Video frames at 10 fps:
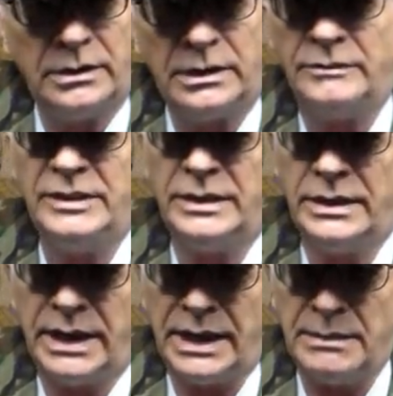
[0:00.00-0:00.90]
giving the
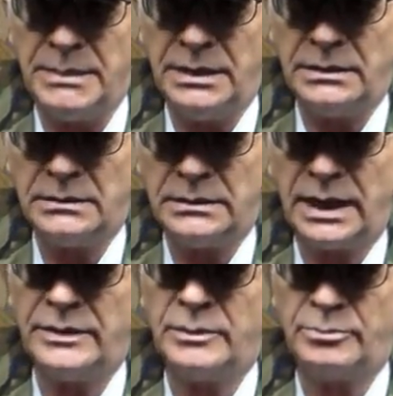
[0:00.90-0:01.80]
name
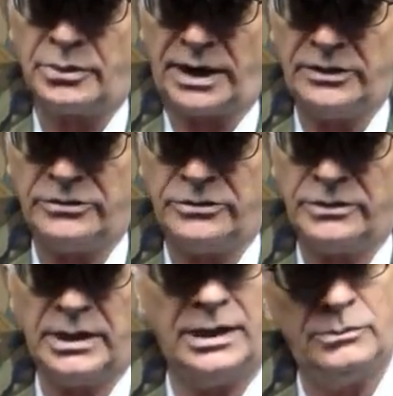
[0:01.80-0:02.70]
and the price
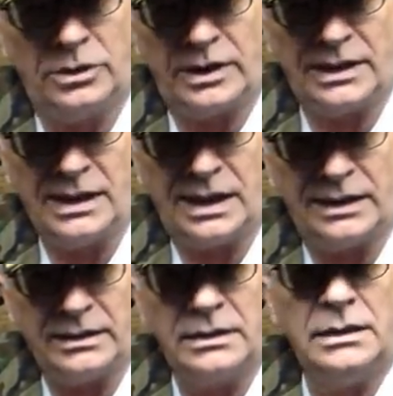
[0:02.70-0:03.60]
and where I got it.